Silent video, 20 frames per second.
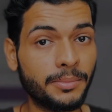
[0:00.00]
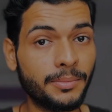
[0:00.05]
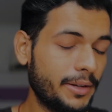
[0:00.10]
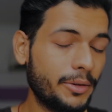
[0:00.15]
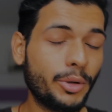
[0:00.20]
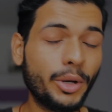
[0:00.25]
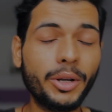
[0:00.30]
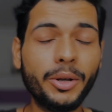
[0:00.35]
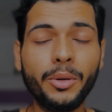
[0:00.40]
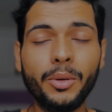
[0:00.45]
You
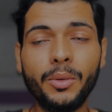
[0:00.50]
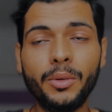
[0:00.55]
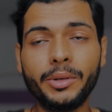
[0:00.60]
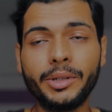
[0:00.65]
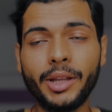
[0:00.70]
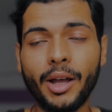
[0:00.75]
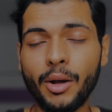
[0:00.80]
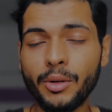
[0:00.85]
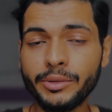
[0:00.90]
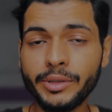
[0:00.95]
can know
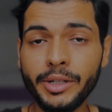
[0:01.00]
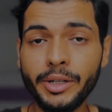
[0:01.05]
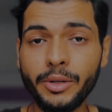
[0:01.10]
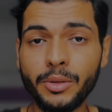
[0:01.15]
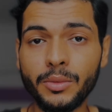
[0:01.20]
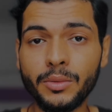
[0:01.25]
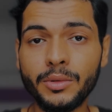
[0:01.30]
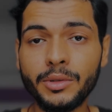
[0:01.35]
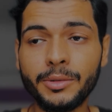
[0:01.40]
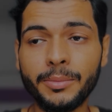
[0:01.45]
1,000
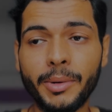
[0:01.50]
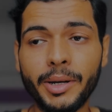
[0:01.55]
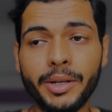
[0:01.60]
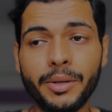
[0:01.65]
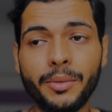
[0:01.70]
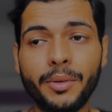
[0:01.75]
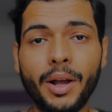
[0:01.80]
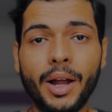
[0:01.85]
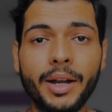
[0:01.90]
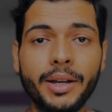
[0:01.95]
tools, but
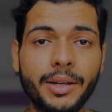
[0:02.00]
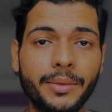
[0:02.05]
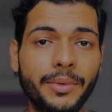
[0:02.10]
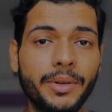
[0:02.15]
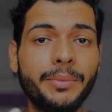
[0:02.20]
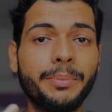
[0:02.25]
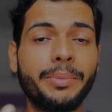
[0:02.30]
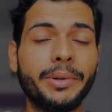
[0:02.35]
you can't even